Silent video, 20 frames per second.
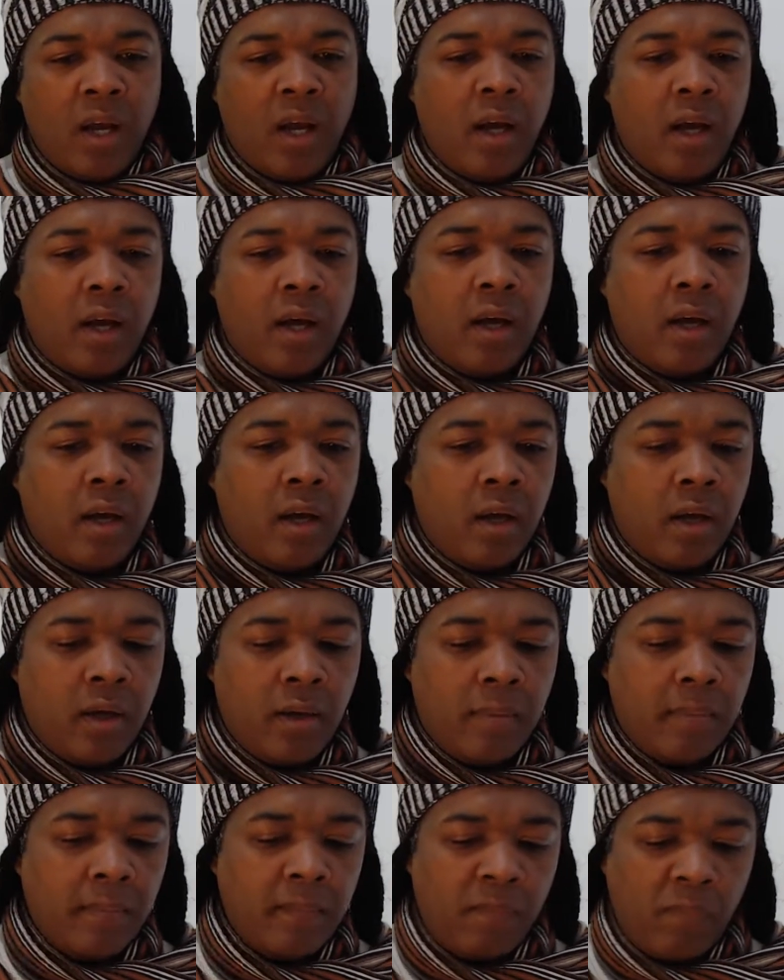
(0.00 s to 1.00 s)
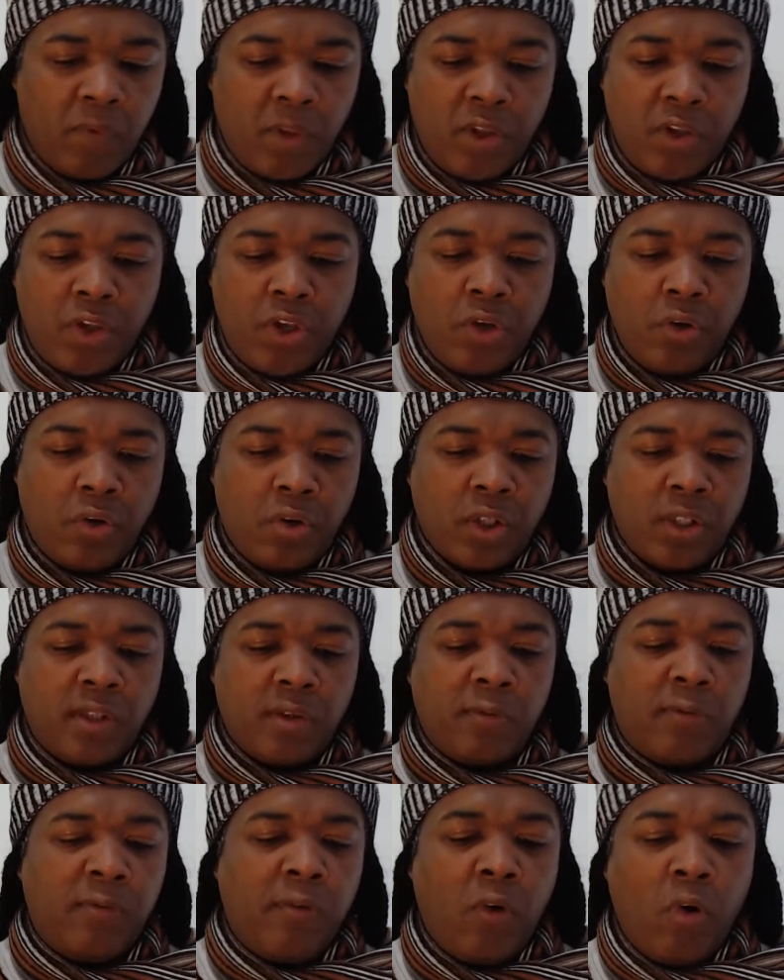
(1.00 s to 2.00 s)
You got the
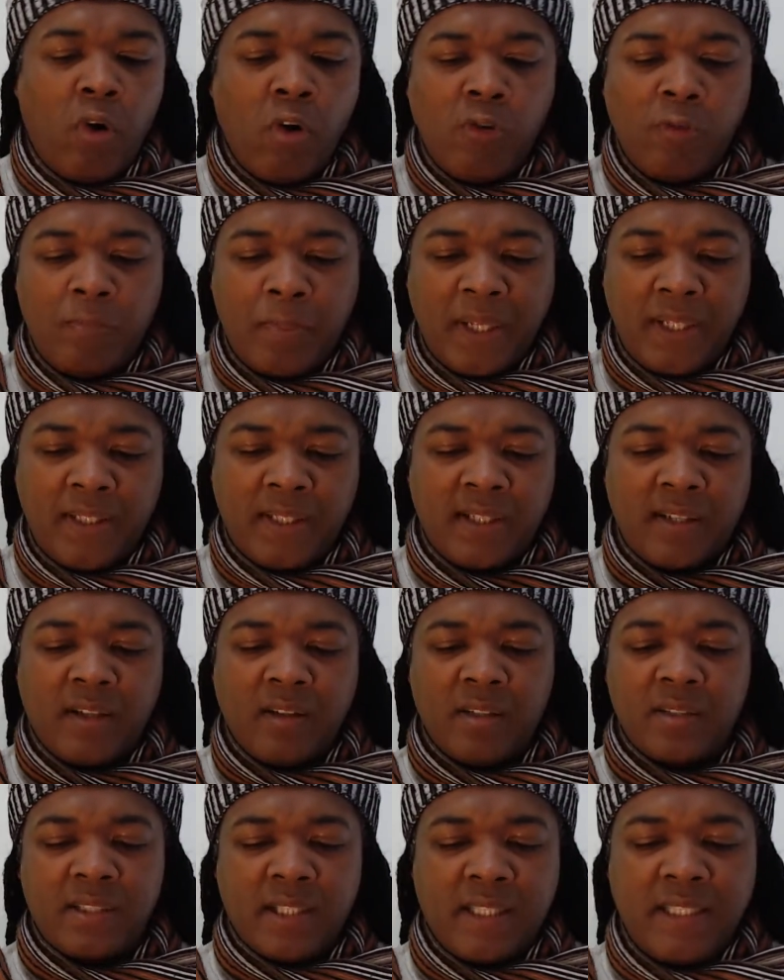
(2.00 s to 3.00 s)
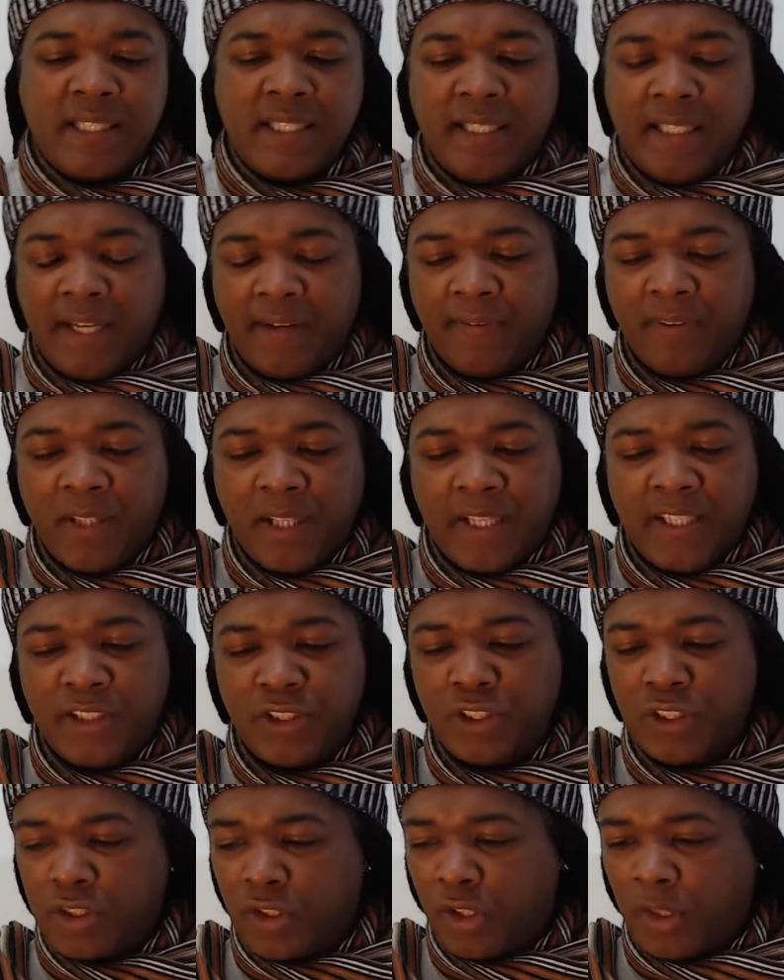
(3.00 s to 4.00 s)
4 of Pentacles, the Devil
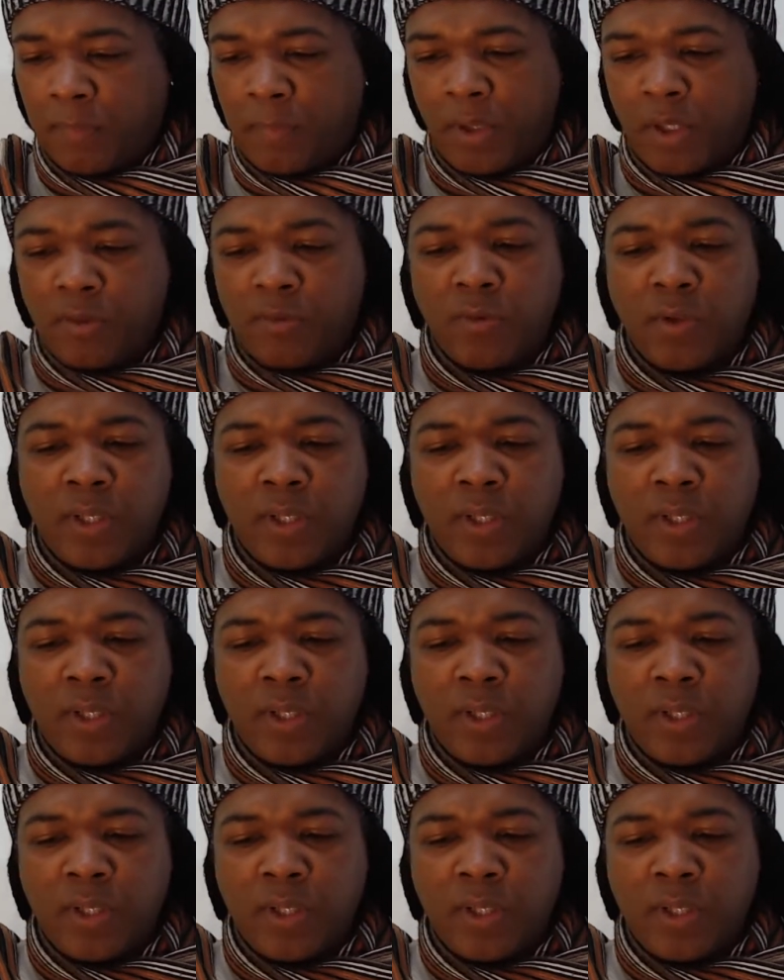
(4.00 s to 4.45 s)
energy, so the beautiful